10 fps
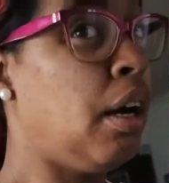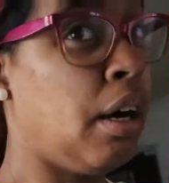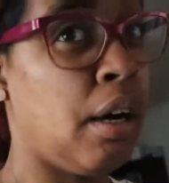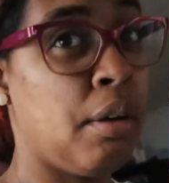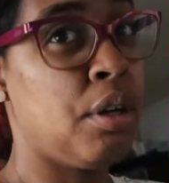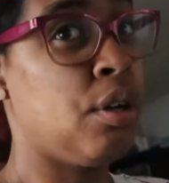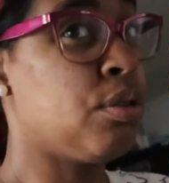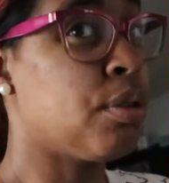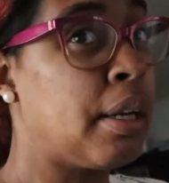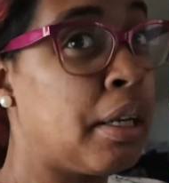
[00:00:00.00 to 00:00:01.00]
uh, you know,
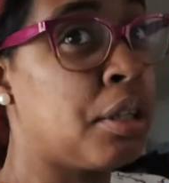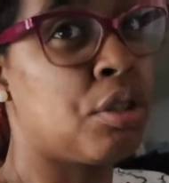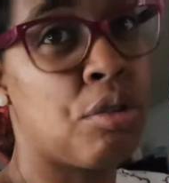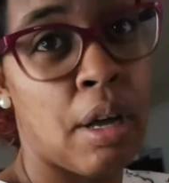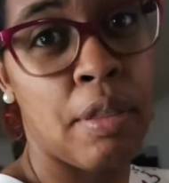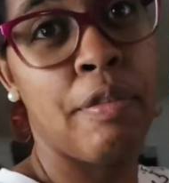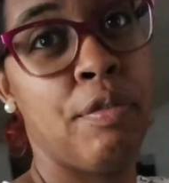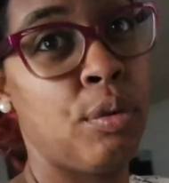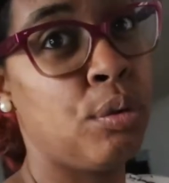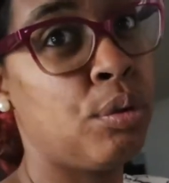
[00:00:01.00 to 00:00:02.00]
so I didn't get to try the
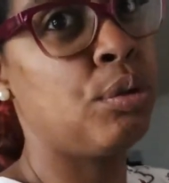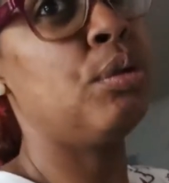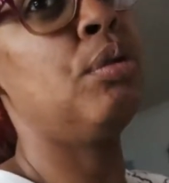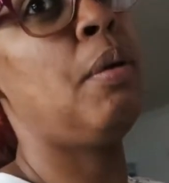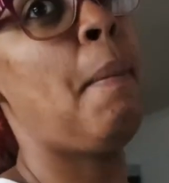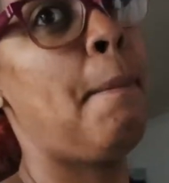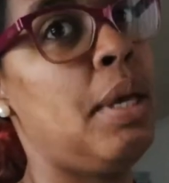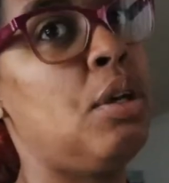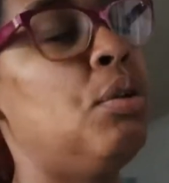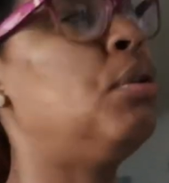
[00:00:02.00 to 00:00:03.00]
full
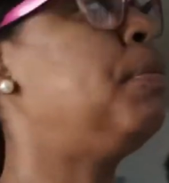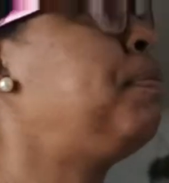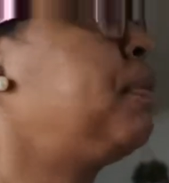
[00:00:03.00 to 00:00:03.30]
meal.